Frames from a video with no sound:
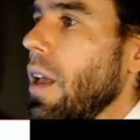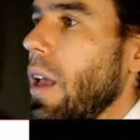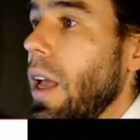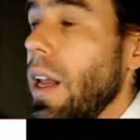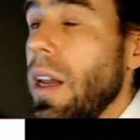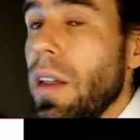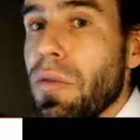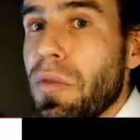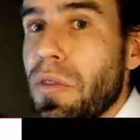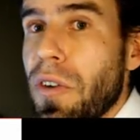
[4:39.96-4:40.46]

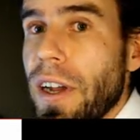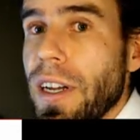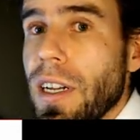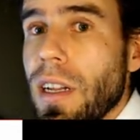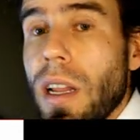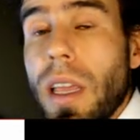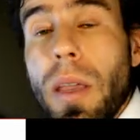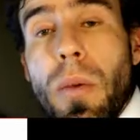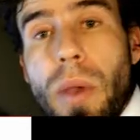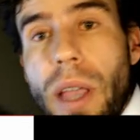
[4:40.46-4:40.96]
And then
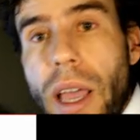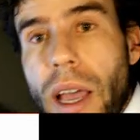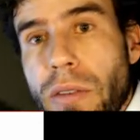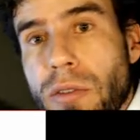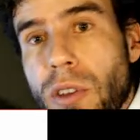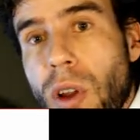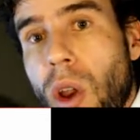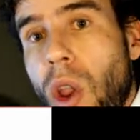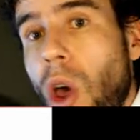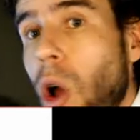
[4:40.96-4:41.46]
finally, we have
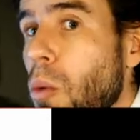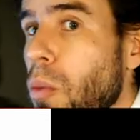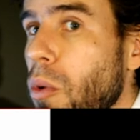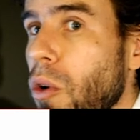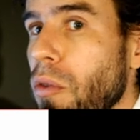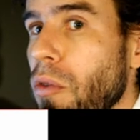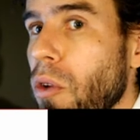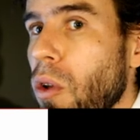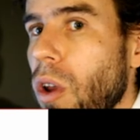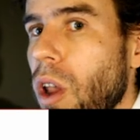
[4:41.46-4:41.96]
the lobe
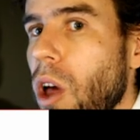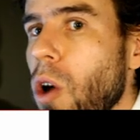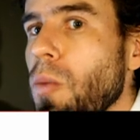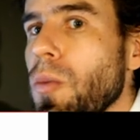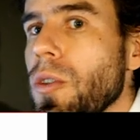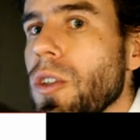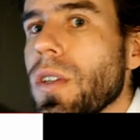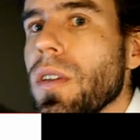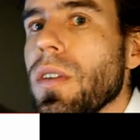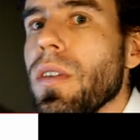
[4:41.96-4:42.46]
of all
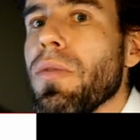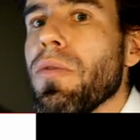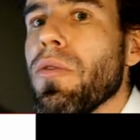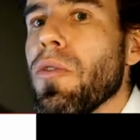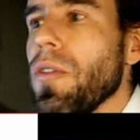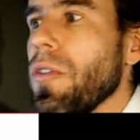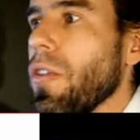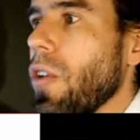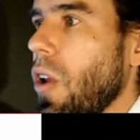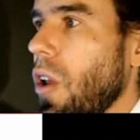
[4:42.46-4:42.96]
lobes, the
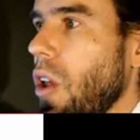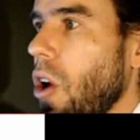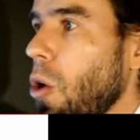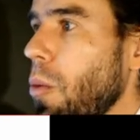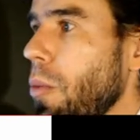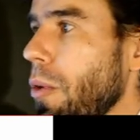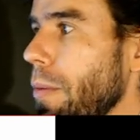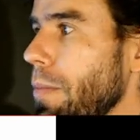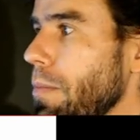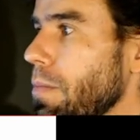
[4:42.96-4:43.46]
frontal
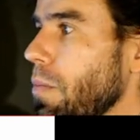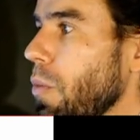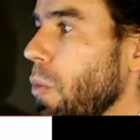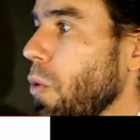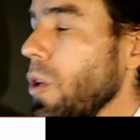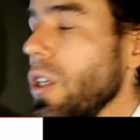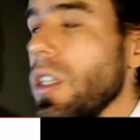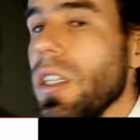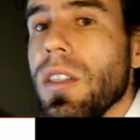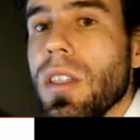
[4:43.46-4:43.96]
lobe,
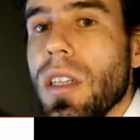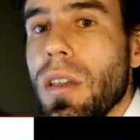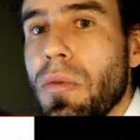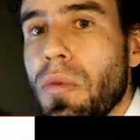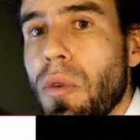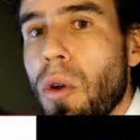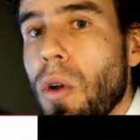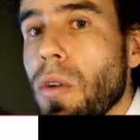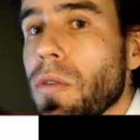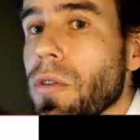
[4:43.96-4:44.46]
which is
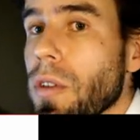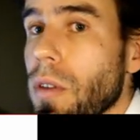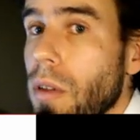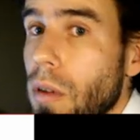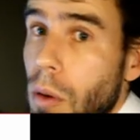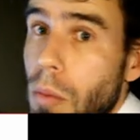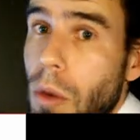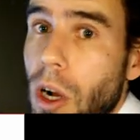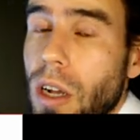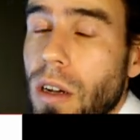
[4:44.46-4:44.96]
involved,
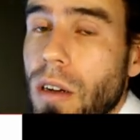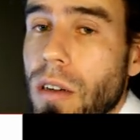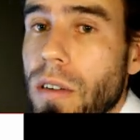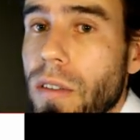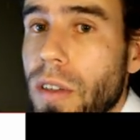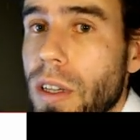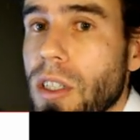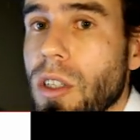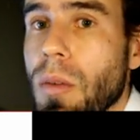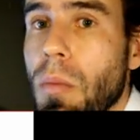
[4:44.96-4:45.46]
among other
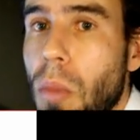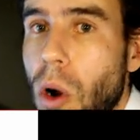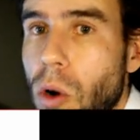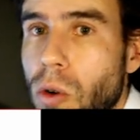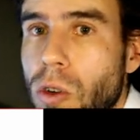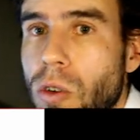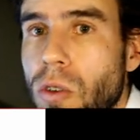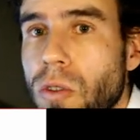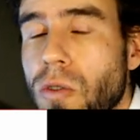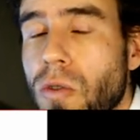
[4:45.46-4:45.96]
things, in
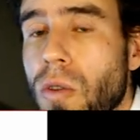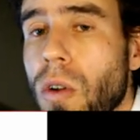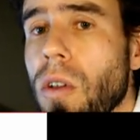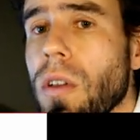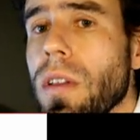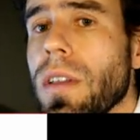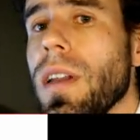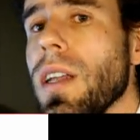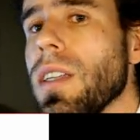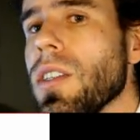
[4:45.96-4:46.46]
motor
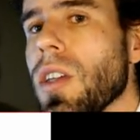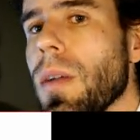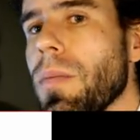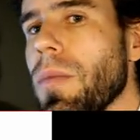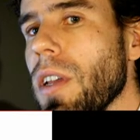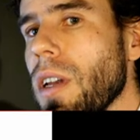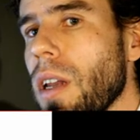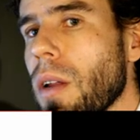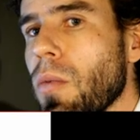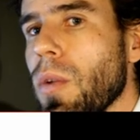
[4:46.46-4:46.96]
control, and that's
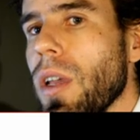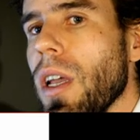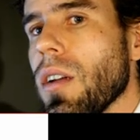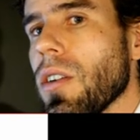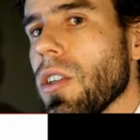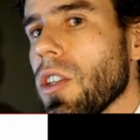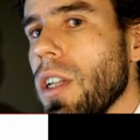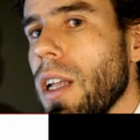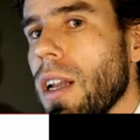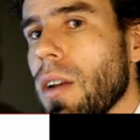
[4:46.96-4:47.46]
something that we
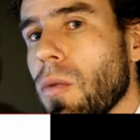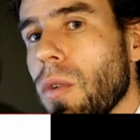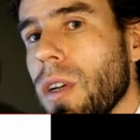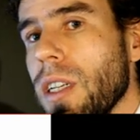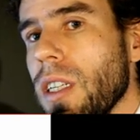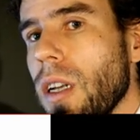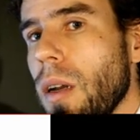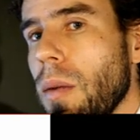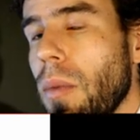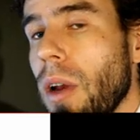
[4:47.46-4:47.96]
understand
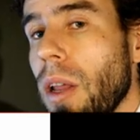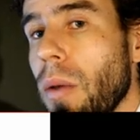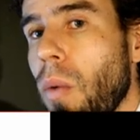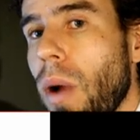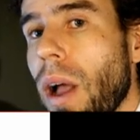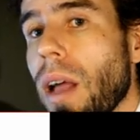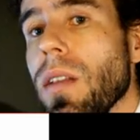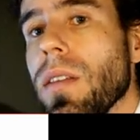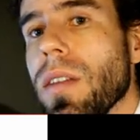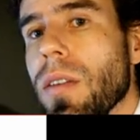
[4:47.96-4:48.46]
reasonably
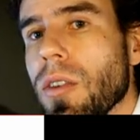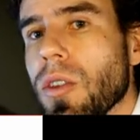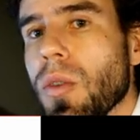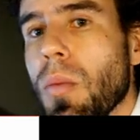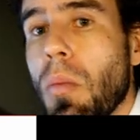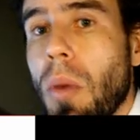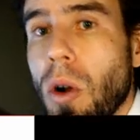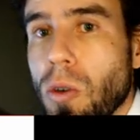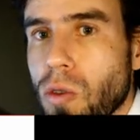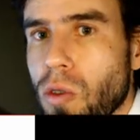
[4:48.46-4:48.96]
well. There is a
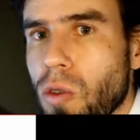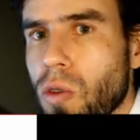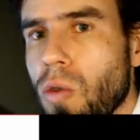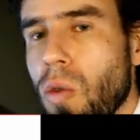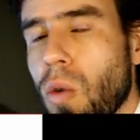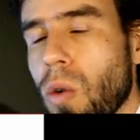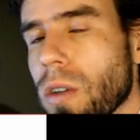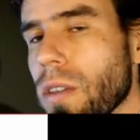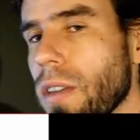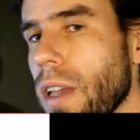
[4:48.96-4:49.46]
motor
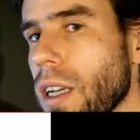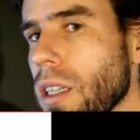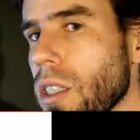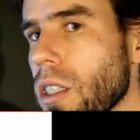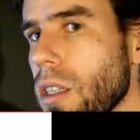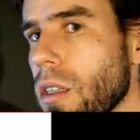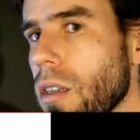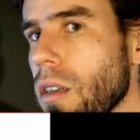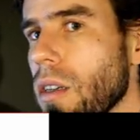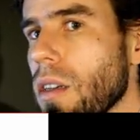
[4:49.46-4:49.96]
cortex
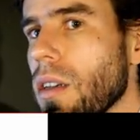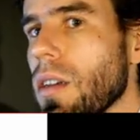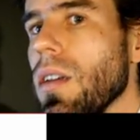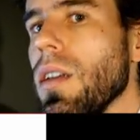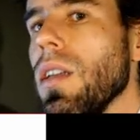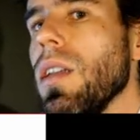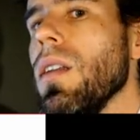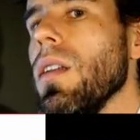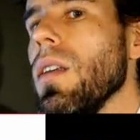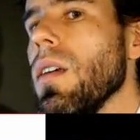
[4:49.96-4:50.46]
in the
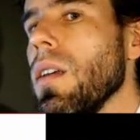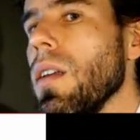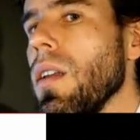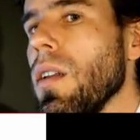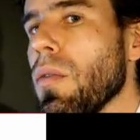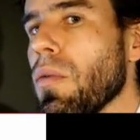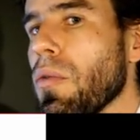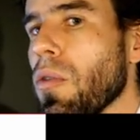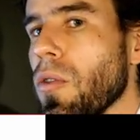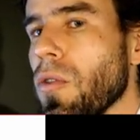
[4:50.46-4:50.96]
in the in
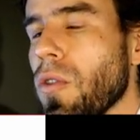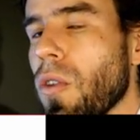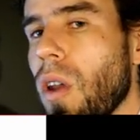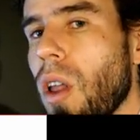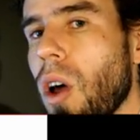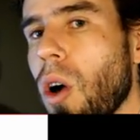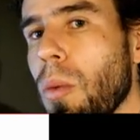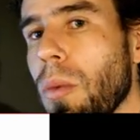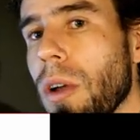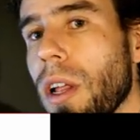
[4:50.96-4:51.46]
the frontal
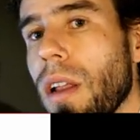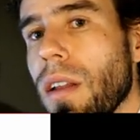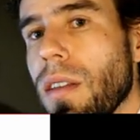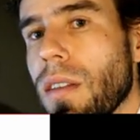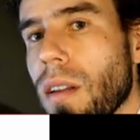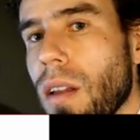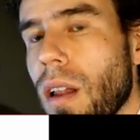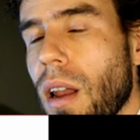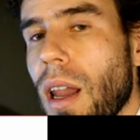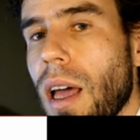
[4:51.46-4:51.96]
lobe
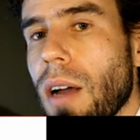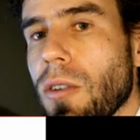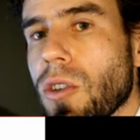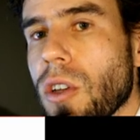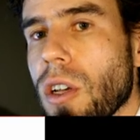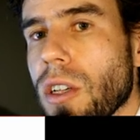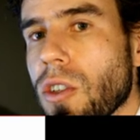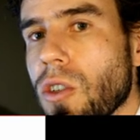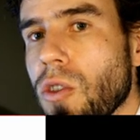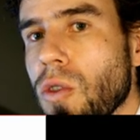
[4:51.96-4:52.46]
that allows
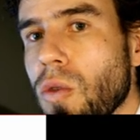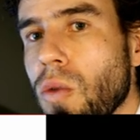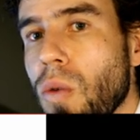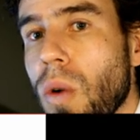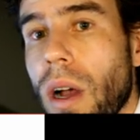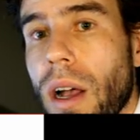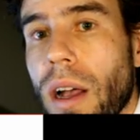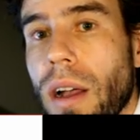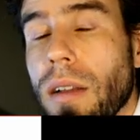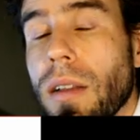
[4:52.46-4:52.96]
us to
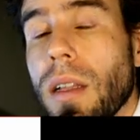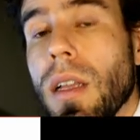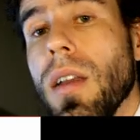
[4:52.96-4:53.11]
uh,